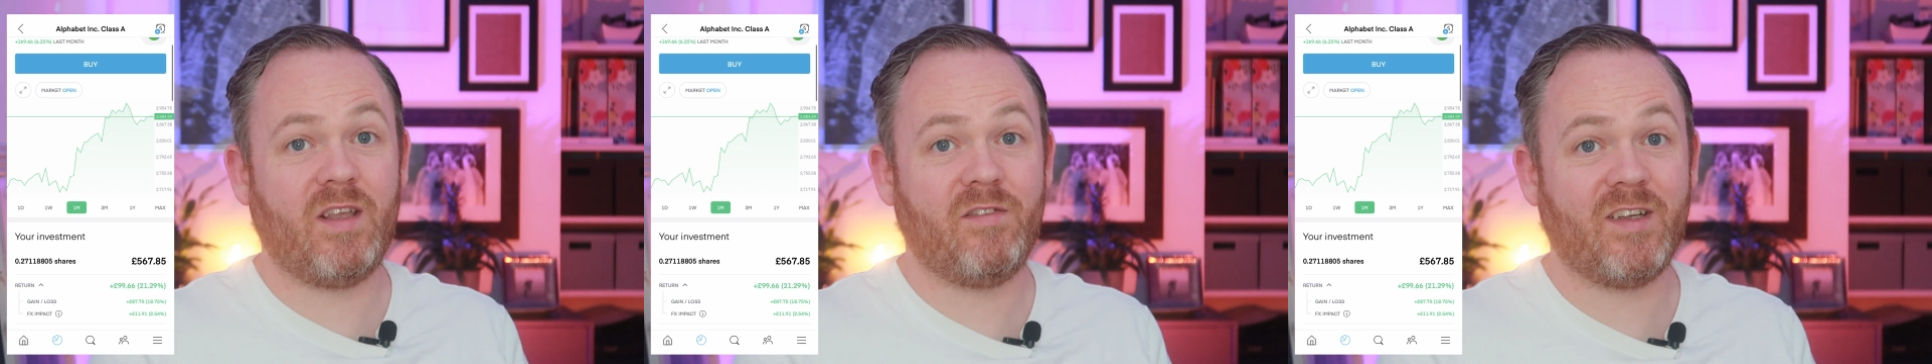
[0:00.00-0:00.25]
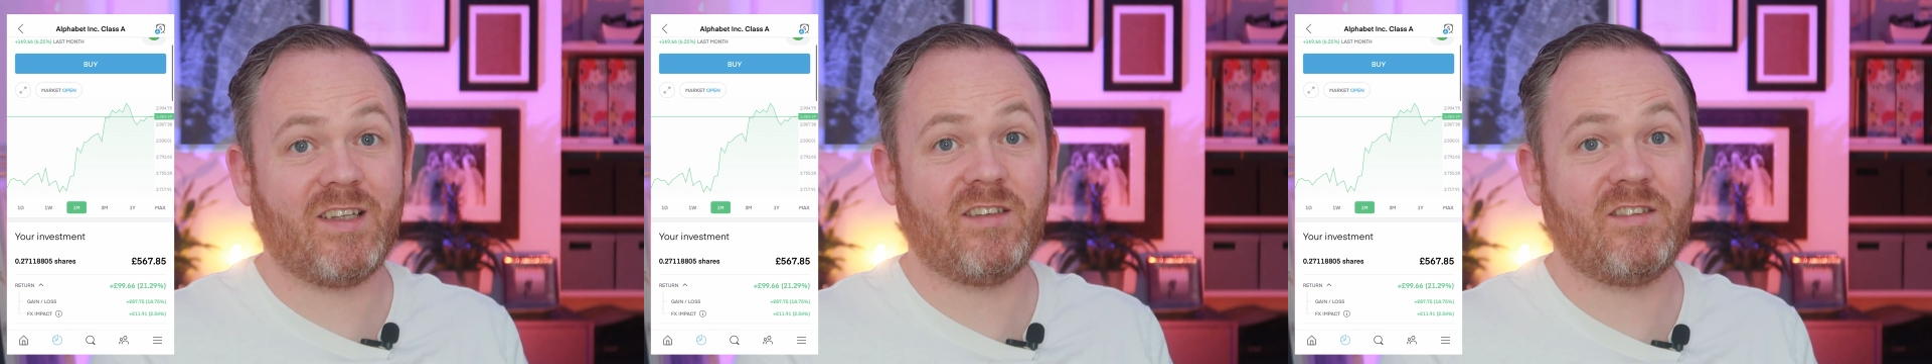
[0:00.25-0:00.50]

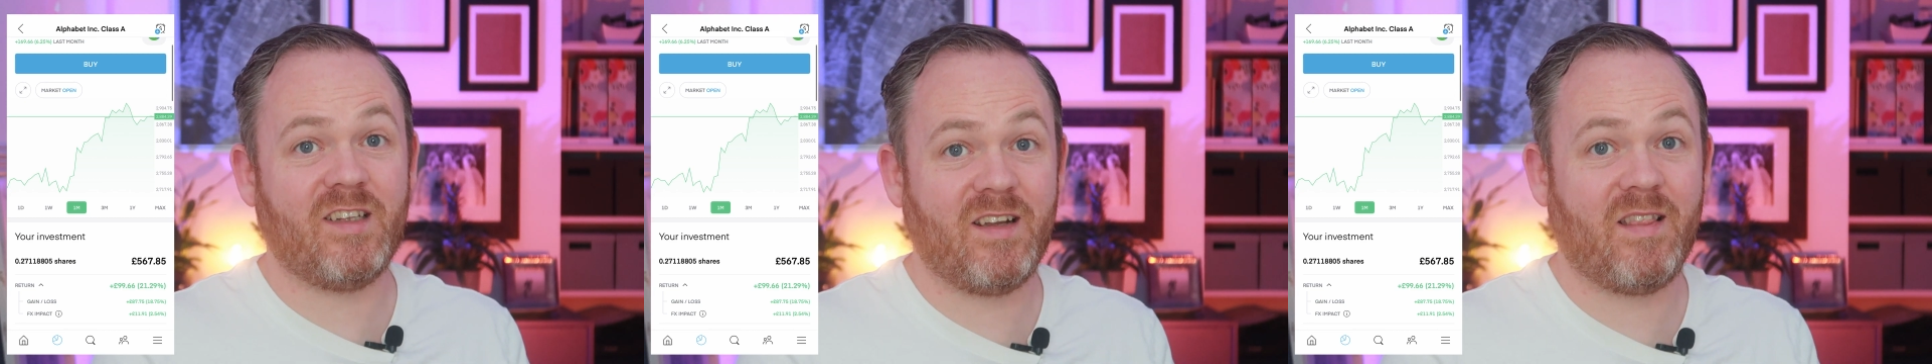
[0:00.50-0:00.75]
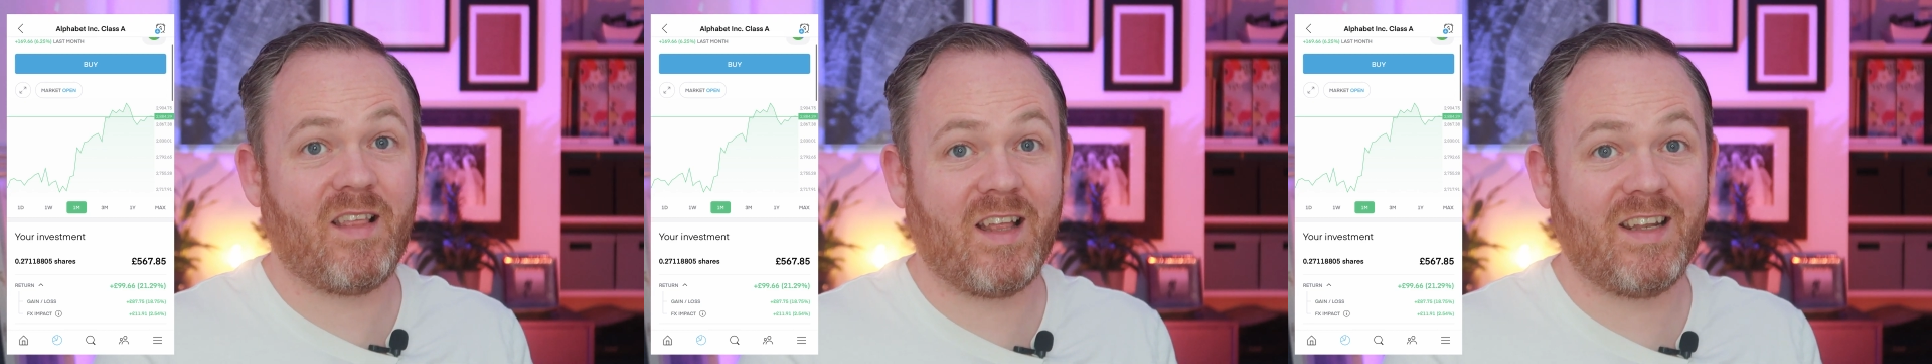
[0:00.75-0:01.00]
even
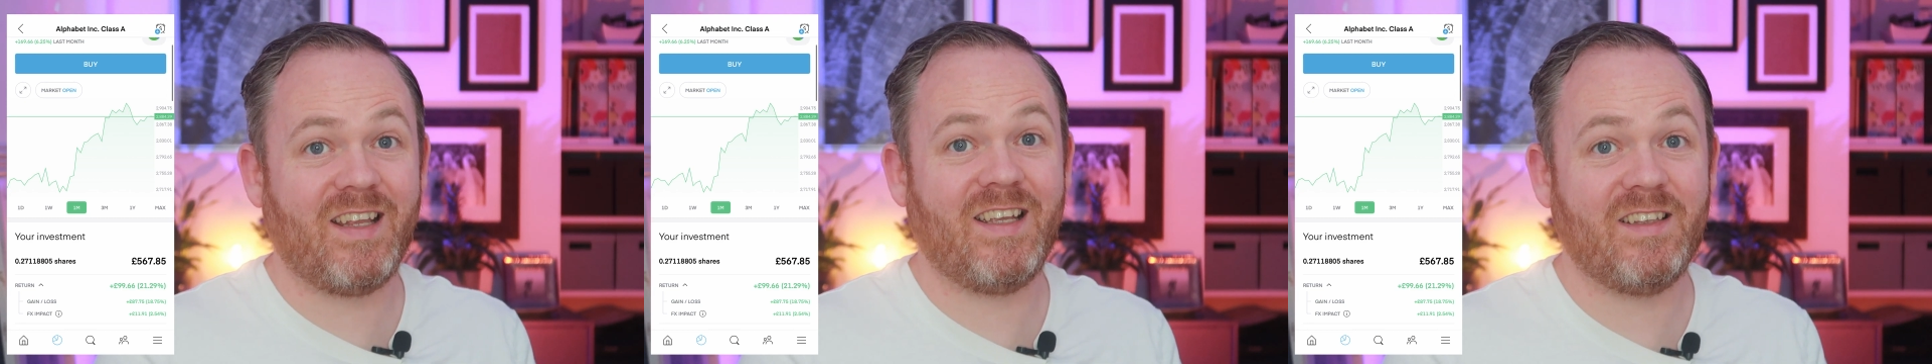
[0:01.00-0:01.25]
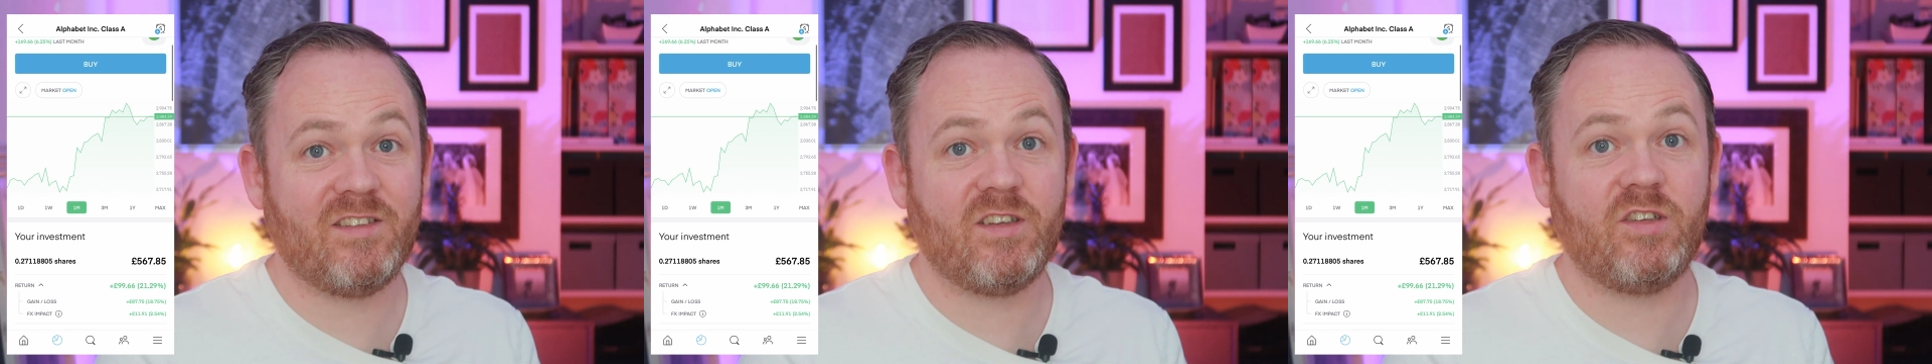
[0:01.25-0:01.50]
considered that it
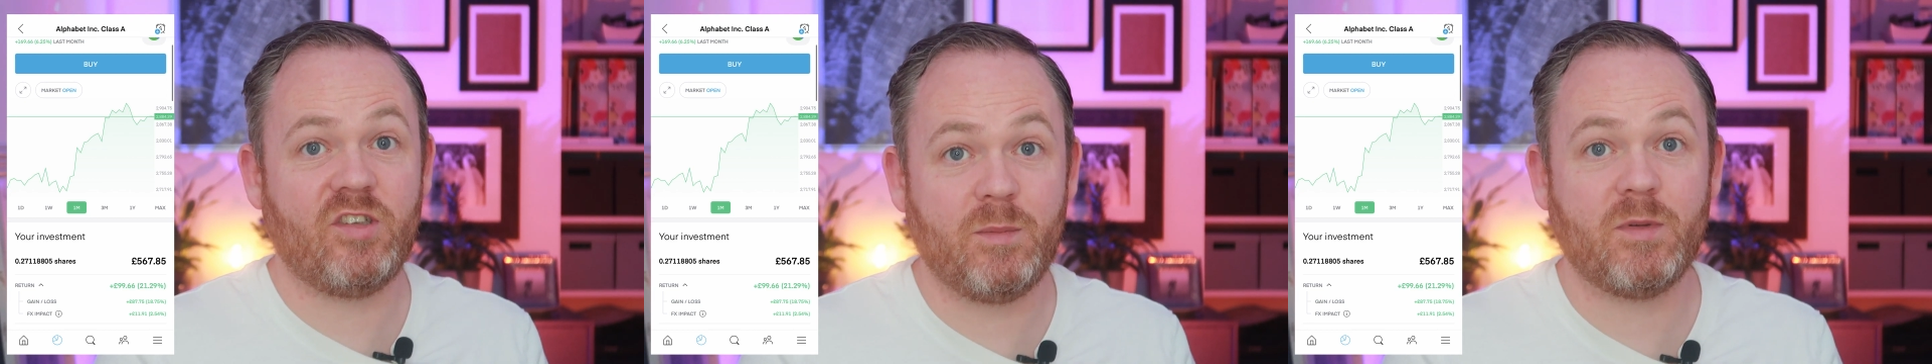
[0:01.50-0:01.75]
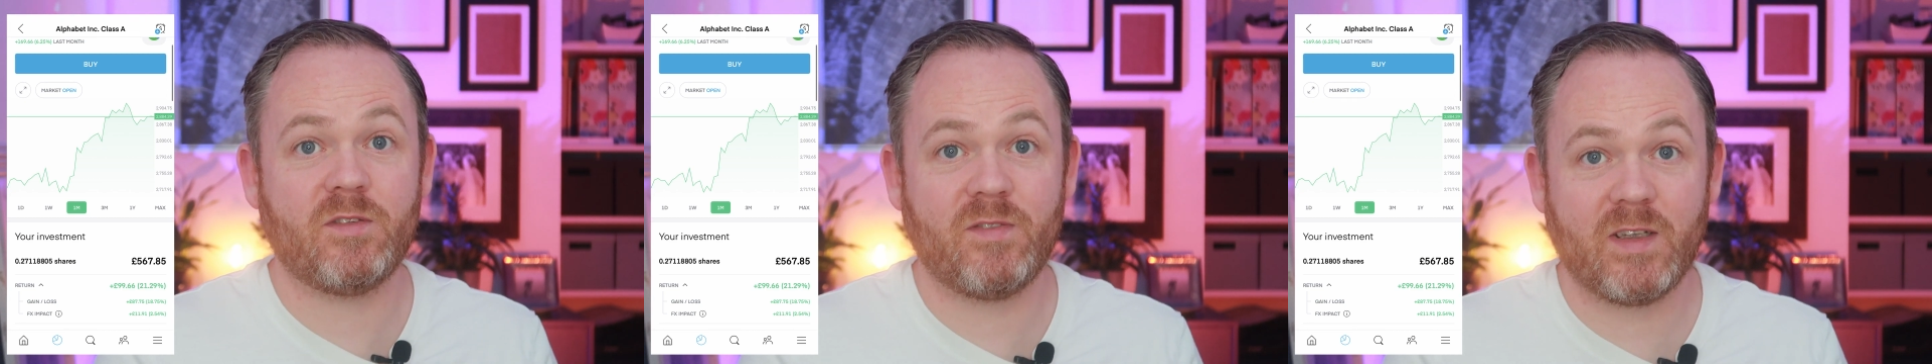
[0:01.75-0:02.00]
is the
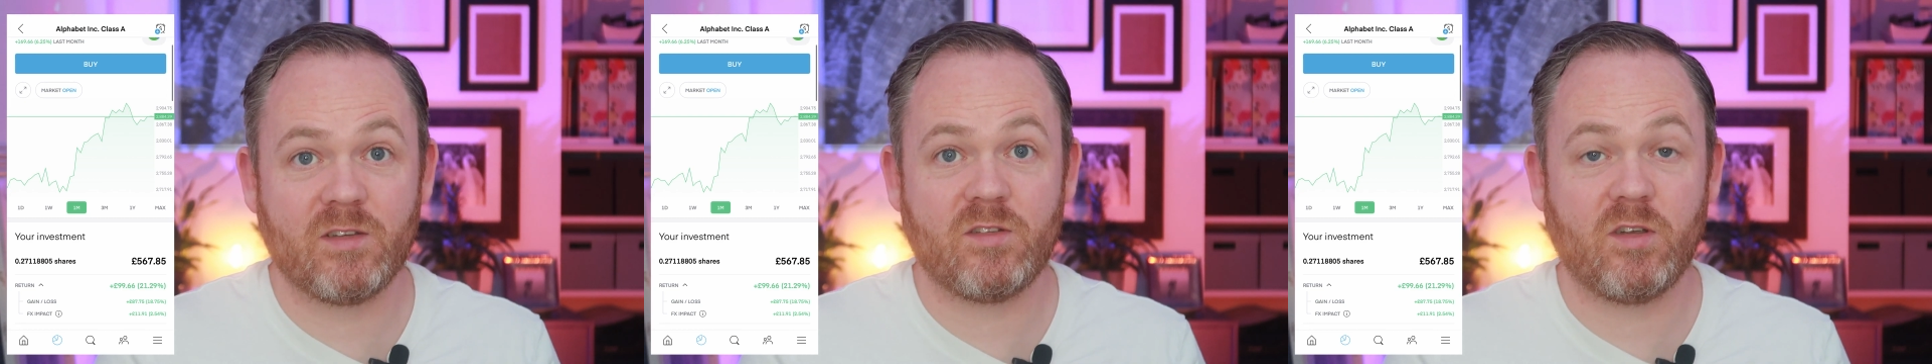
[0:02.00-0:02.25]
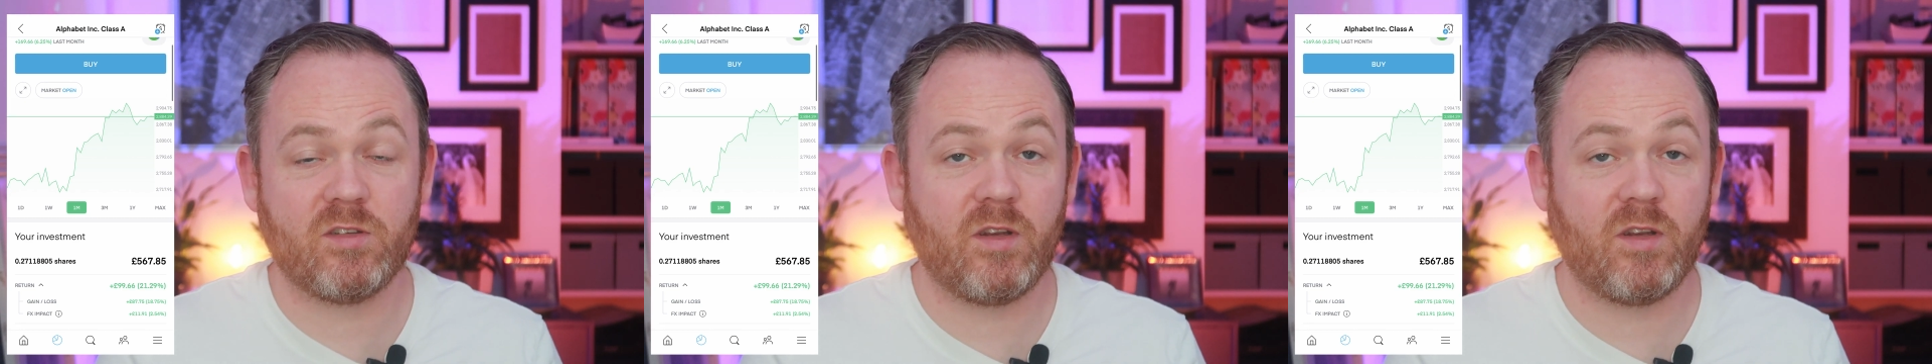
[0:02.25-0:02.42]
cheapest FANG stock.